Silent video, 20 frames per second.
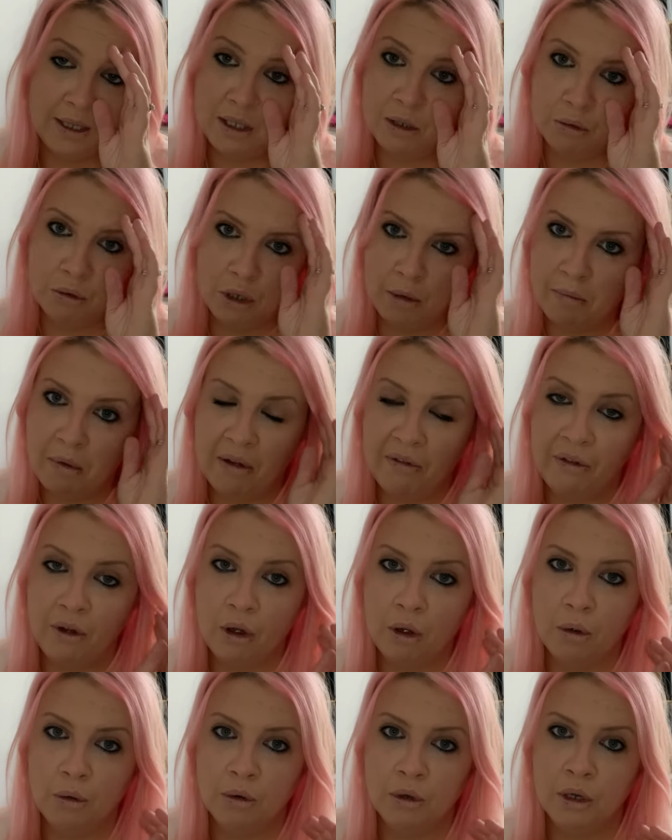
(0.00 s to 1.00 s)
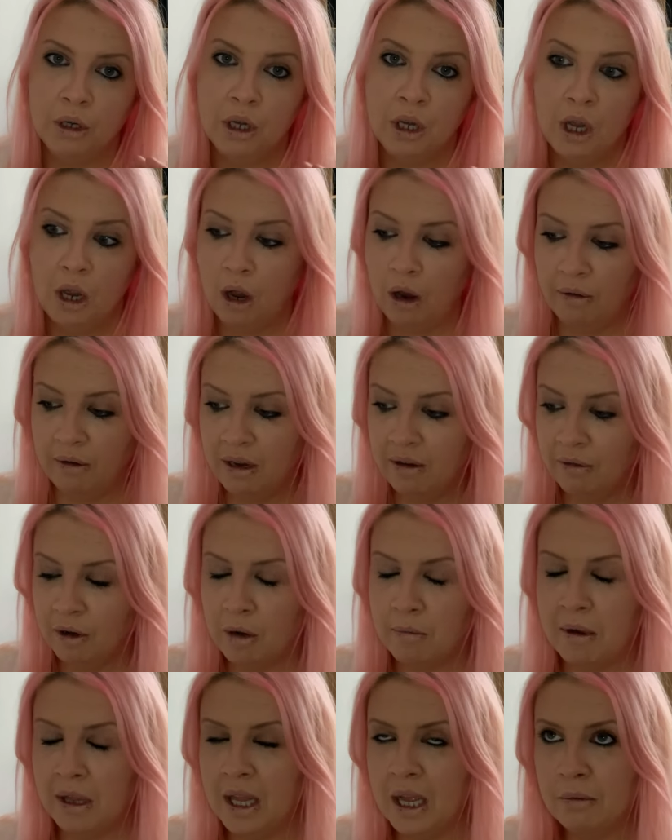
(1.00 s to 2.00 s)
This was on my phone or even
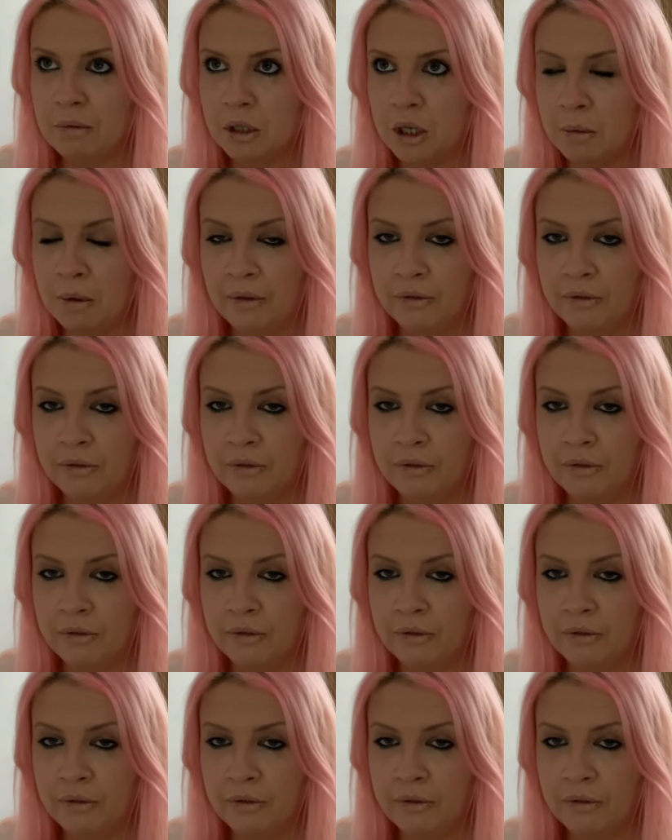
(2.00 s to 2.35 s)
on my laptop.